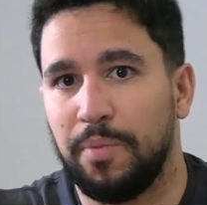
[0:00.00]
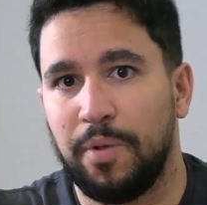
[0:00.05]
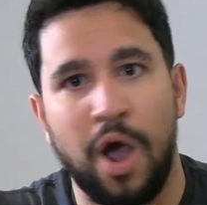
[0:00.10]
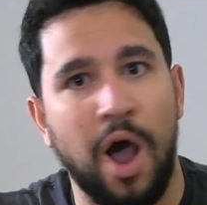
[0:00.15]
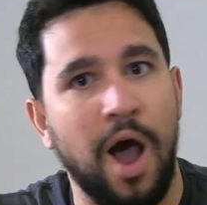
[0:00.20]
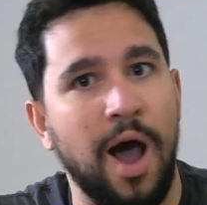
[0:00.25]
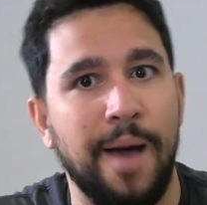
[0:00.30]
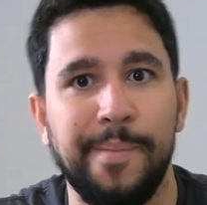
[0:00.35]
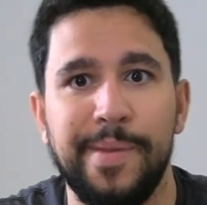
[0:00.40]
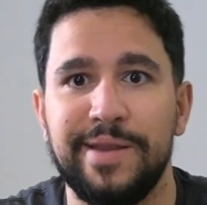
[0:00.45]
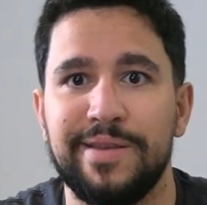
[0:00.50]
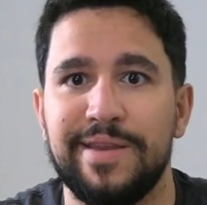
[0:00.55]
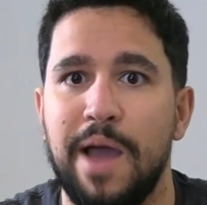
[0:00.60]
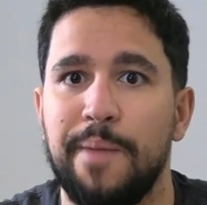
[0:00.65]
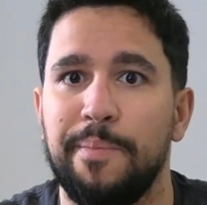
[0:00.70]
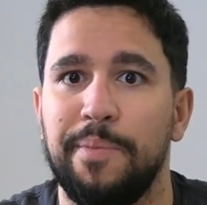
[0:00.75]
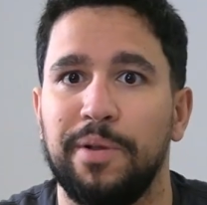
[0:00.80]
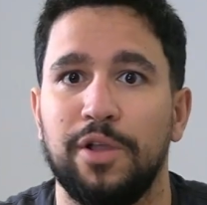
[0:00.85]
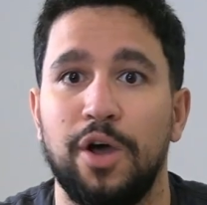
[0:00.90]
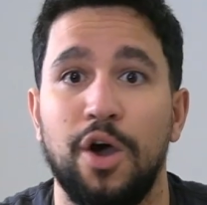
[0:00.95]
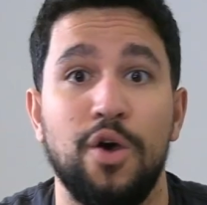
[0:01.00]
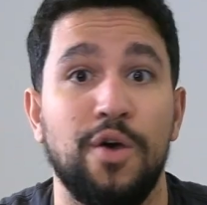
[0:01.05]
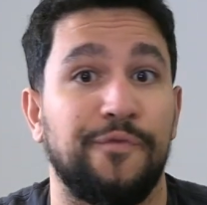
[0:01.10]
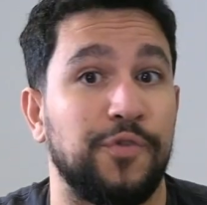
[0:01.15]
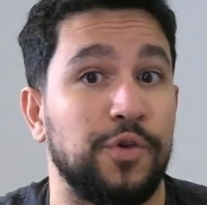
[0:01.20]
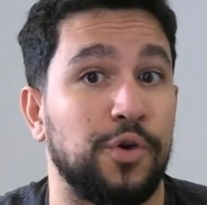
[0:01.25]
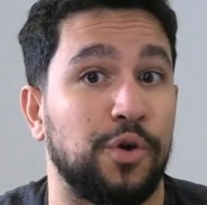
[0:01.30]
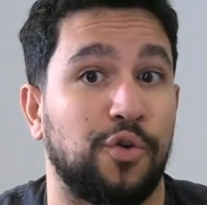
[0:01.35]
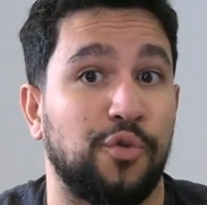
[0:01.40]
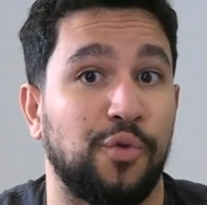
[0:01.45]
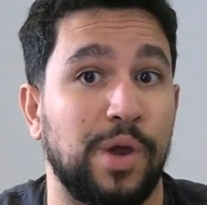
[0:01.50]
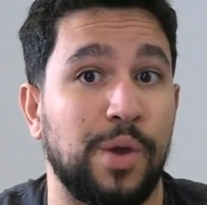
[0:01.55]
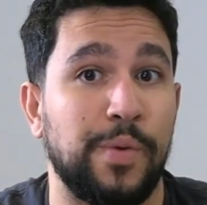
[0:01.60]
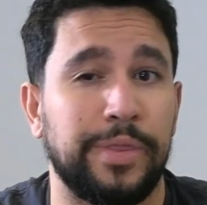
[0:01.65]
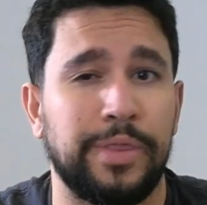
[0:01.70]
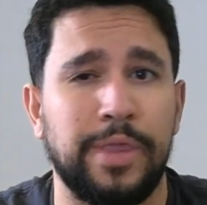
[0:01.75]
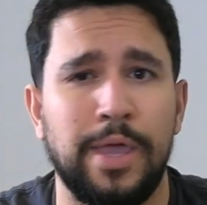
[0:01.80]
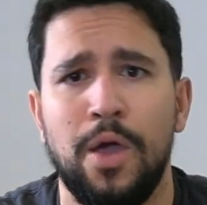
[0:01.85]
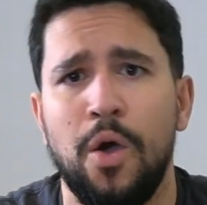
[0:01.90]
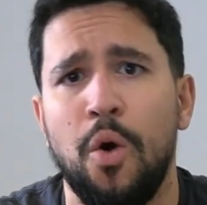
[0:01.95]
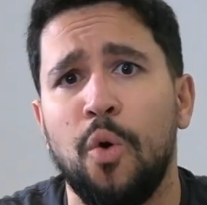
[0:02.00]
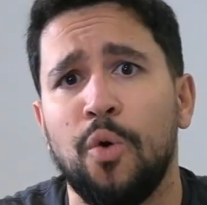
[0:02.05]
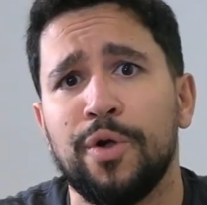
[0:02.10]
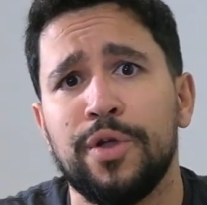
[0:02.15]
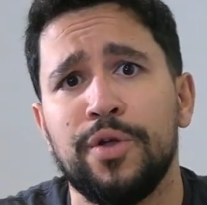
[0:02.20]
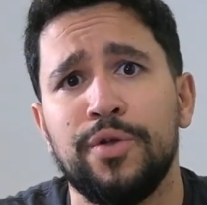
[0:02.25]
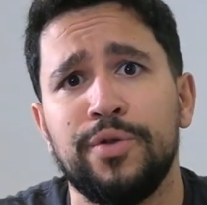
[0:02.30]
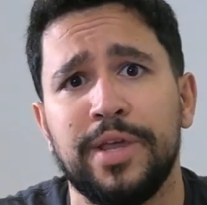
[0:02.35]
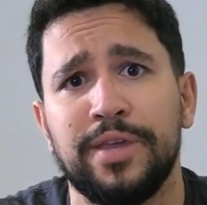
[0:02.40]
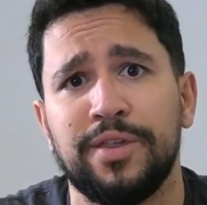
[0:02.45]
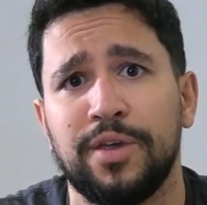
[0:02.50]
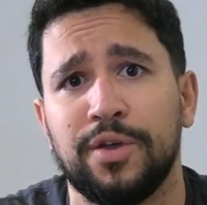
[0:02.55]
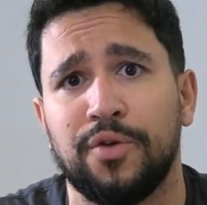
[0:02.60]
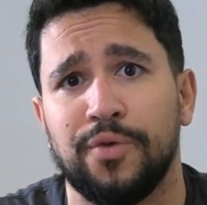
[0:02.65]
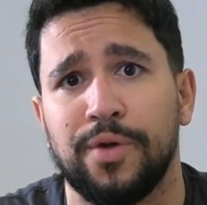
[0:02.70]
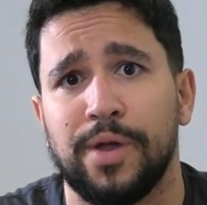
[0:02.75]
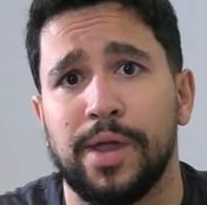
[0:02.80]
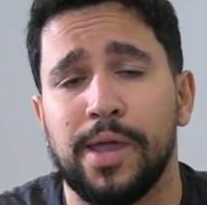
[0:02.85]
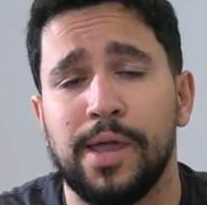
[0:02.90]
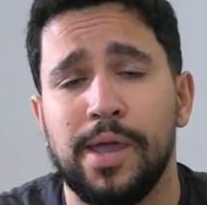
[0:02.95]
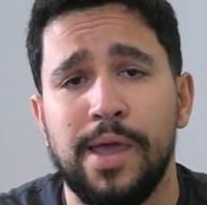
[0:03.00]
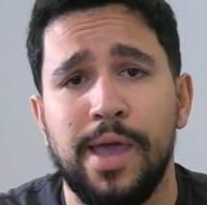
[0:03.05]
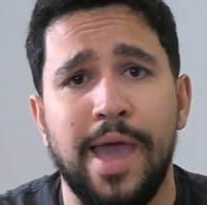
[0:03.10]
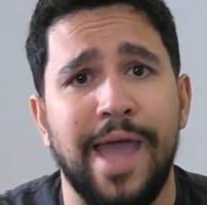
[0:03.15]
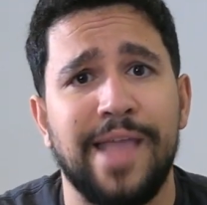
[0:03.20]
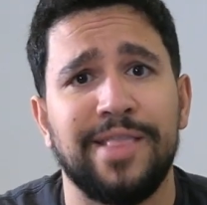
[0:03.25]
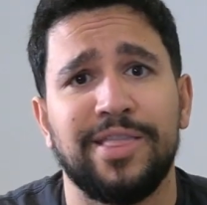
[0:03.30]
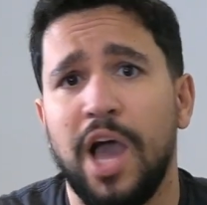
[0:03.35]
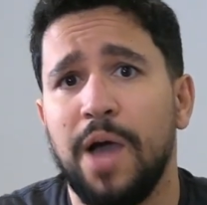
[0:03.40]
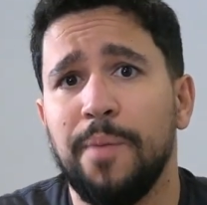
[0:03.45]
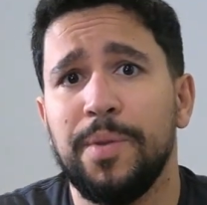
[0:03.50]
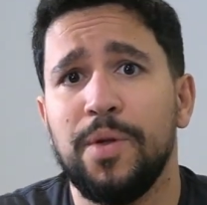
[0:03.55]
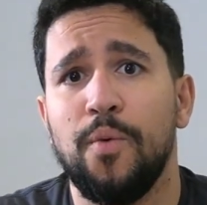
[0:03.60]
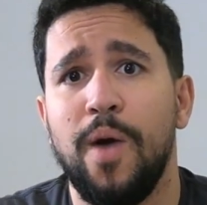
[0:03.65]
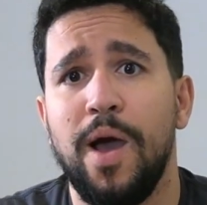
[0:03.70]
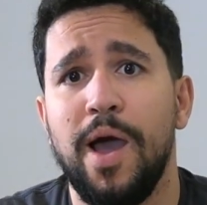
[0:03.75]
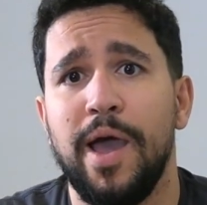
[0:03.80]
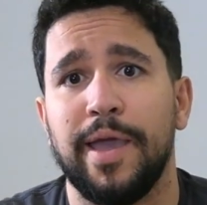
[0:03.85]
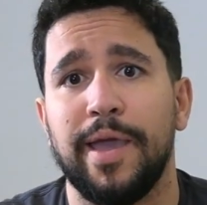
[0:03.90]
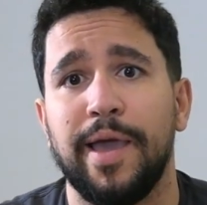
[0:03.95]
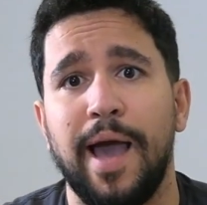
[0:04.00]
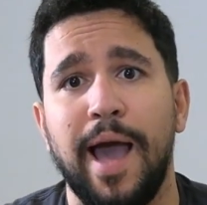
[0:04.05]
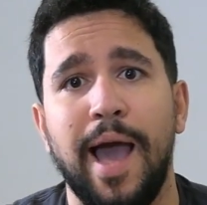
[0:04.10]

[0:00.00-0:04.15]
Comment down below if you agree with it or you disagree, and tell me why.